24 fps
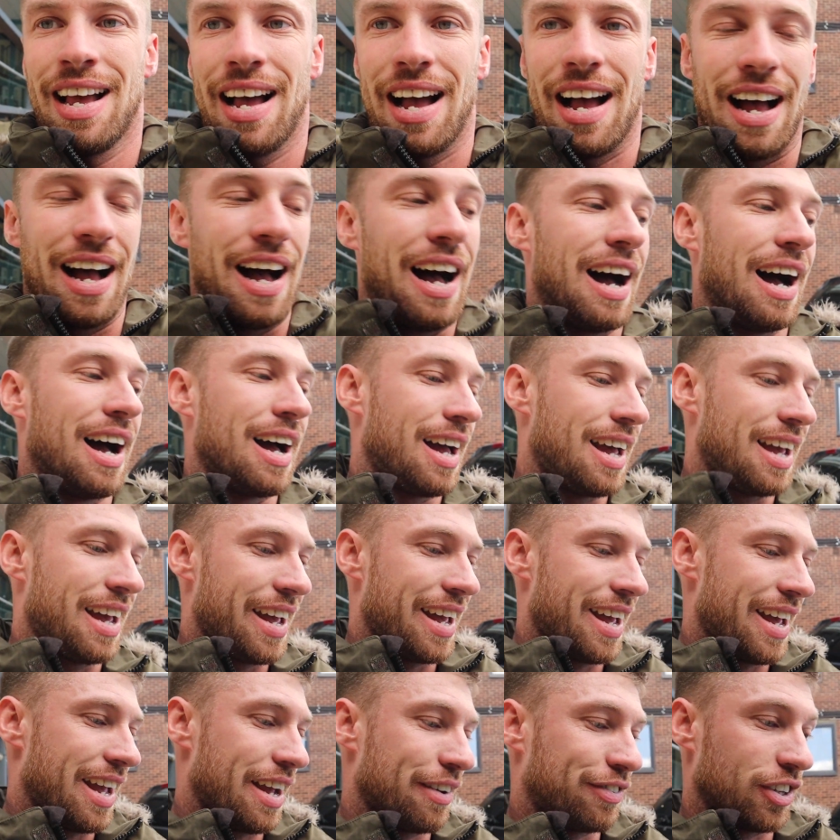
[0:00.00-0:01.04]
are
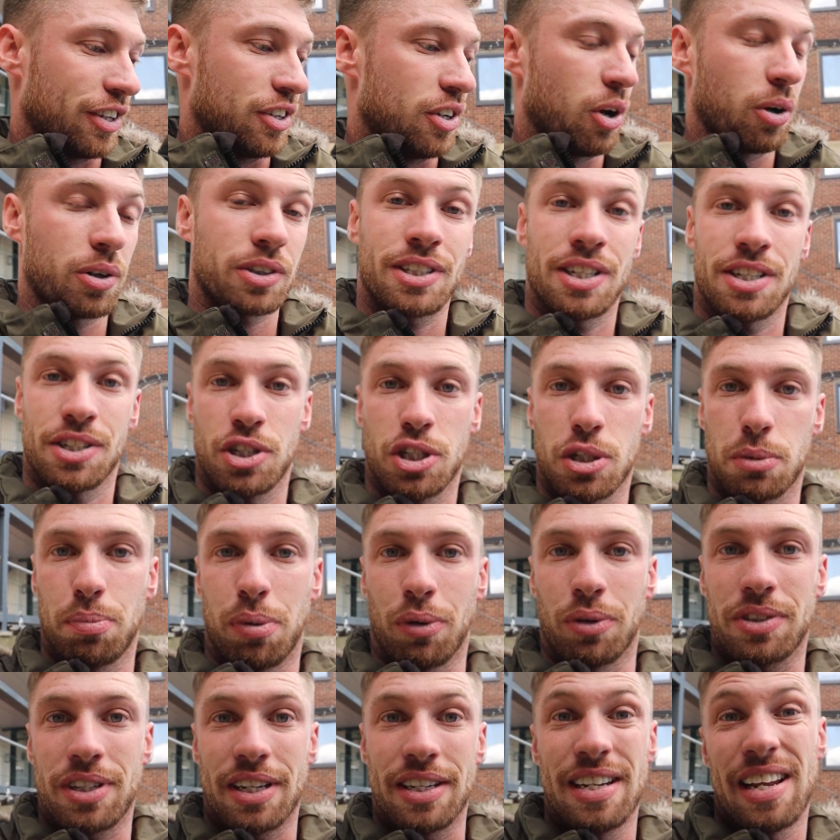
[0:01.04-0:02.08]
if the knock sensor is
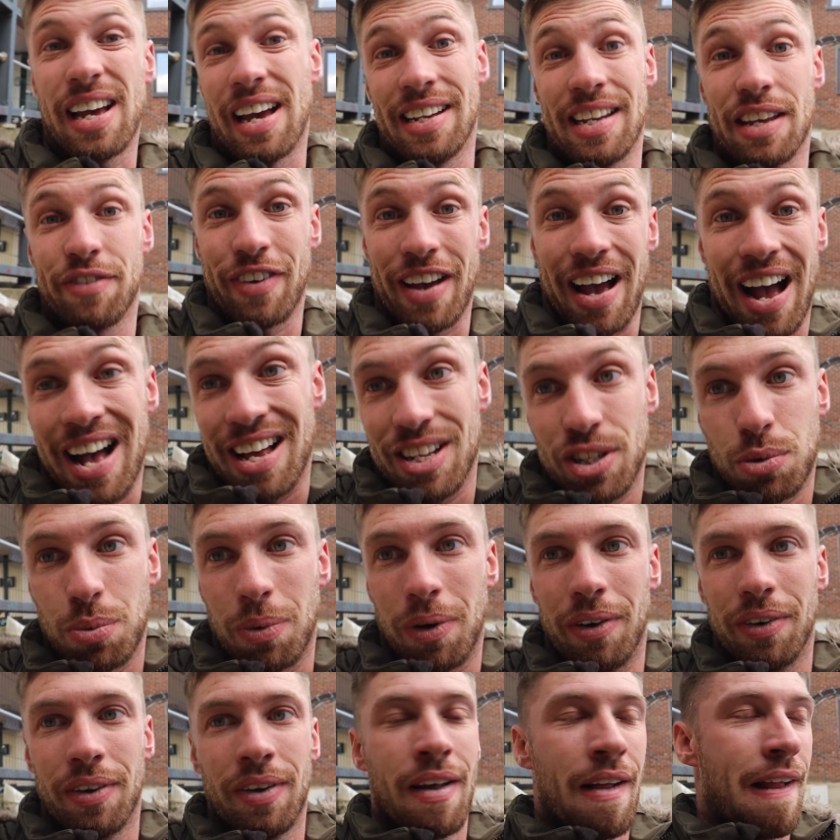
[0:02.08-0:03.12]
plugged in and if it has
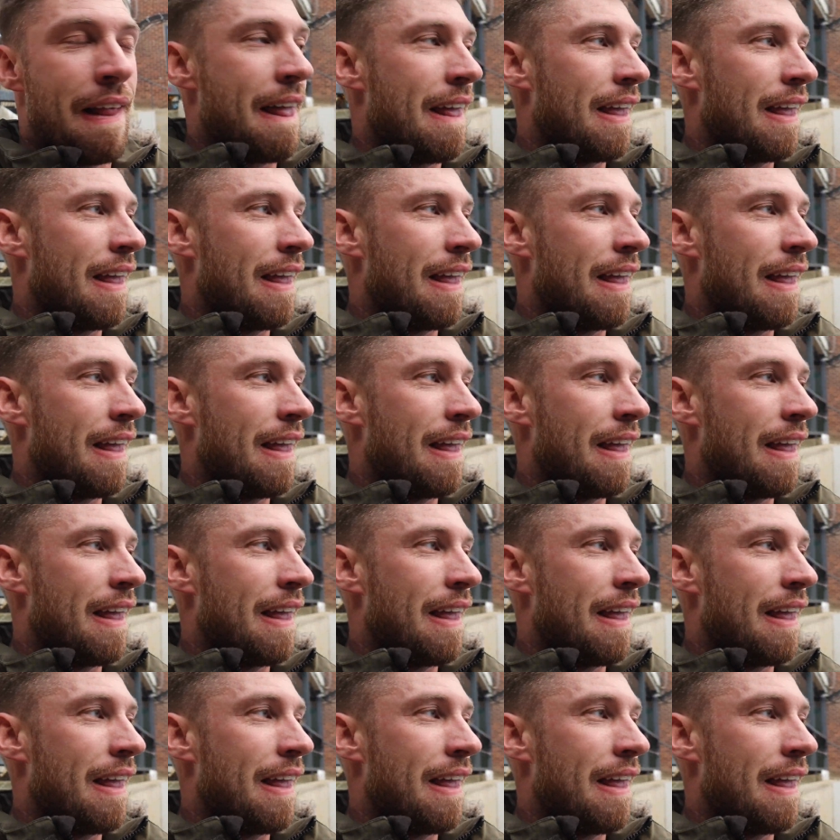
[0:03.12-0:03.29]
one,